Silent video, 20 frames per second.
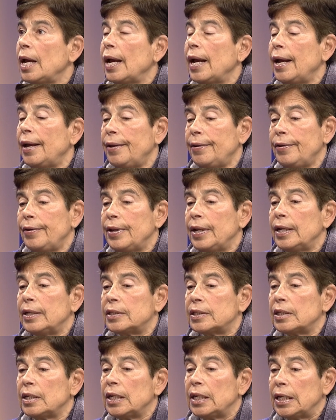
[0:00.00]
and
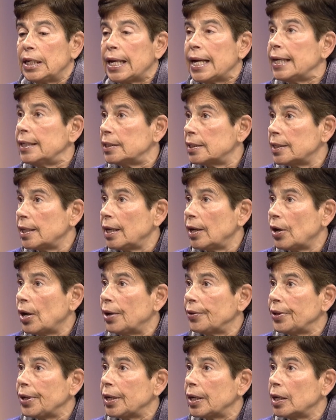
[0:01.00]
it indicates there
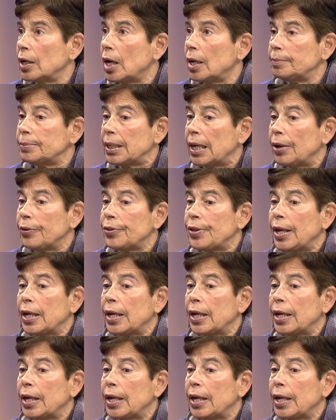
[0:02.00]
how they can opt out.